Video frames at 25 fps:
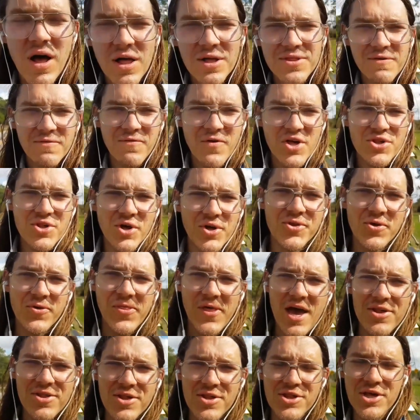Well, it's official,
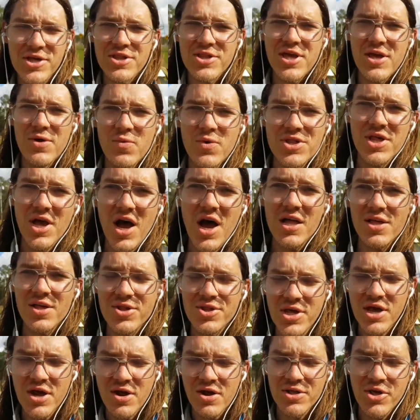two thousand sixteen was the
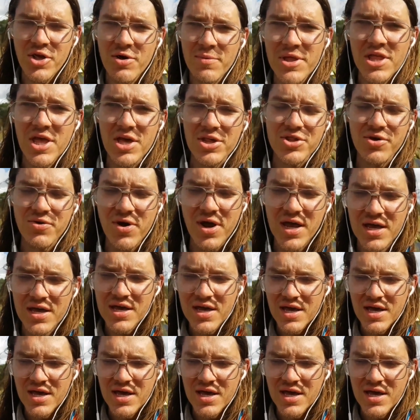hottest year in human history,